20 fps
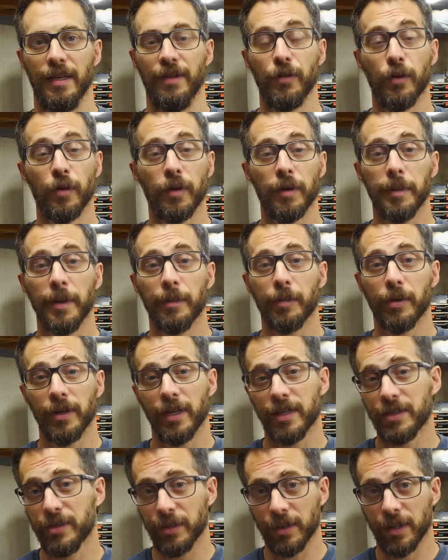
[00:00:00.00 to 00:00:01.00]
If you remember,
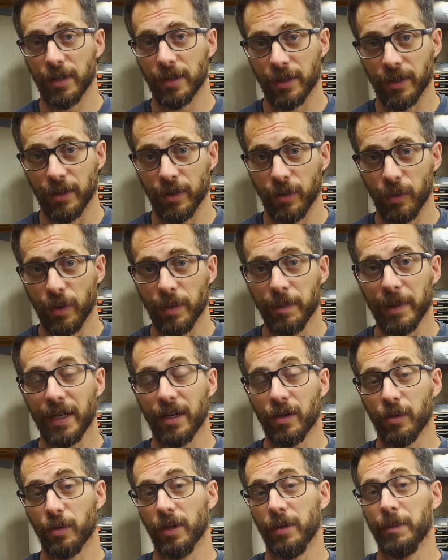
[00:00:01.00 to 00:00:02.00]
not too long ago, we
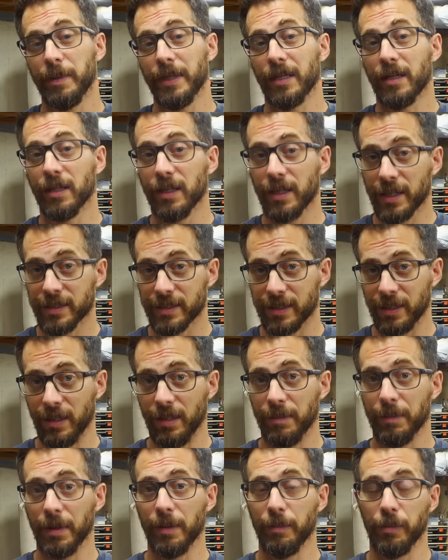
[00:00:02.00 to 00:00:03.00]
made a really big closet
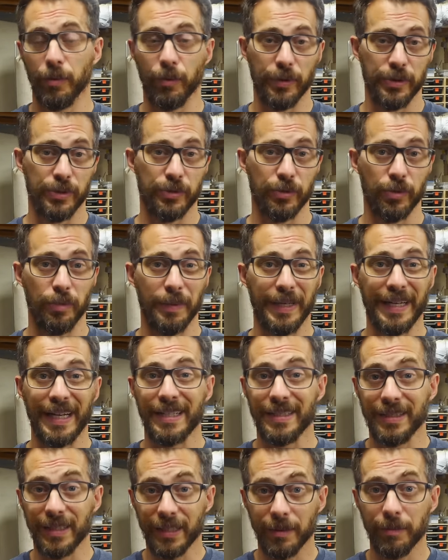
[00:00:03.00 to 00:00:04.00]
in my boys' room and
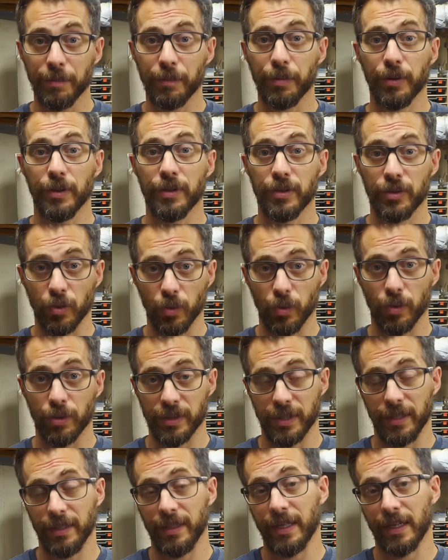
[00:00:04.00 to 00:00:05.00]
I didn't put
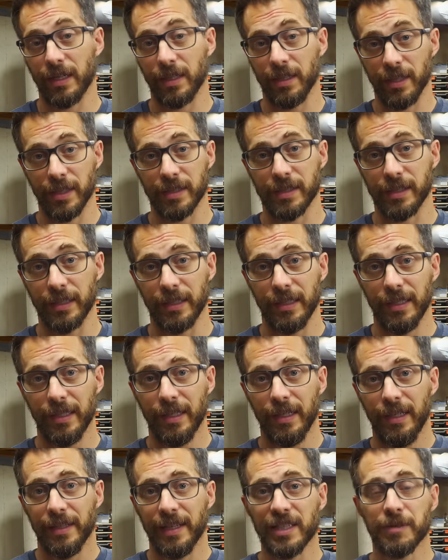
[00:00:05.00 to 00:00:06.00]
doors on that closet.
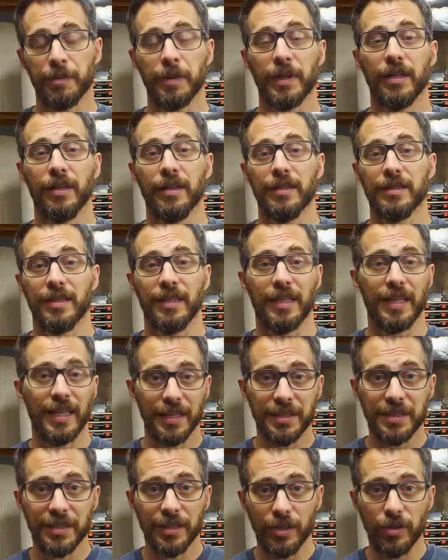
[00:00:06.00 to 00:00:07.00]
That's because the
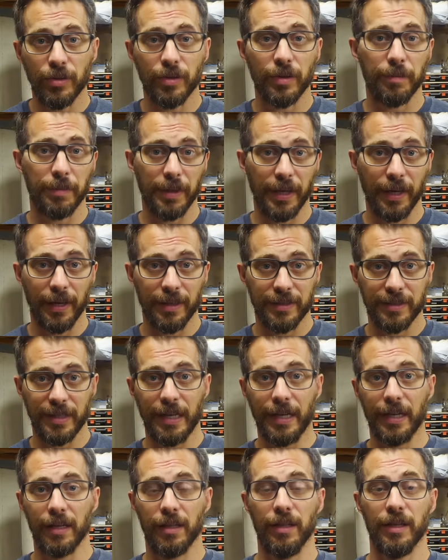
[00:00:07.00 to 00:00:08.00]
kits that you can buy to
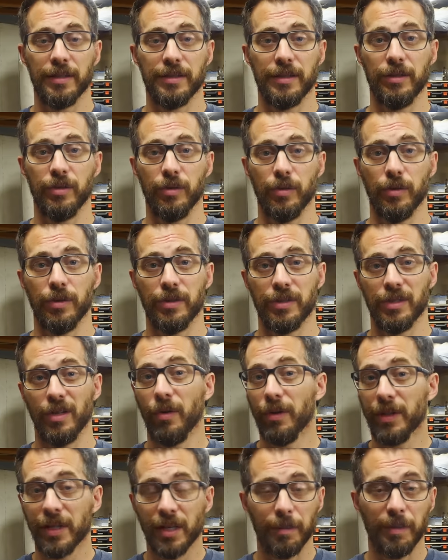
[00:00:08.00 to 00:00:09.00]
add closet doors
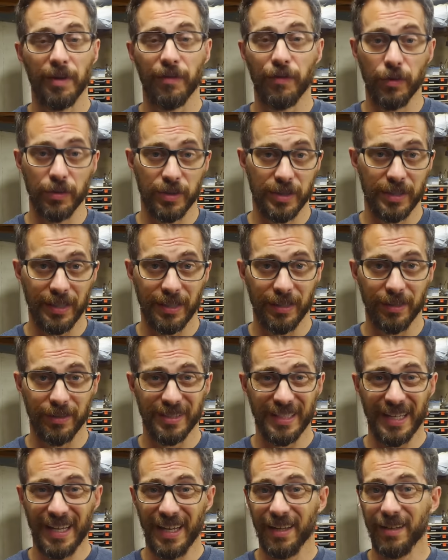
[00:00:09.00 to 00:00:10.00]
only come in a few
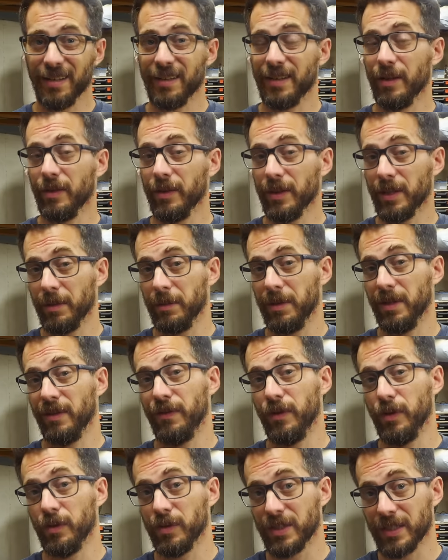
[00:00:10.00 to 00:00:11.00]
styles and they only come in a
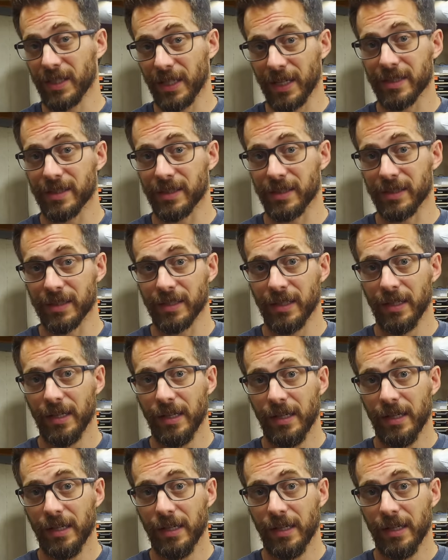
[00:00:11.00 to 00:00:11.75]
few sizes.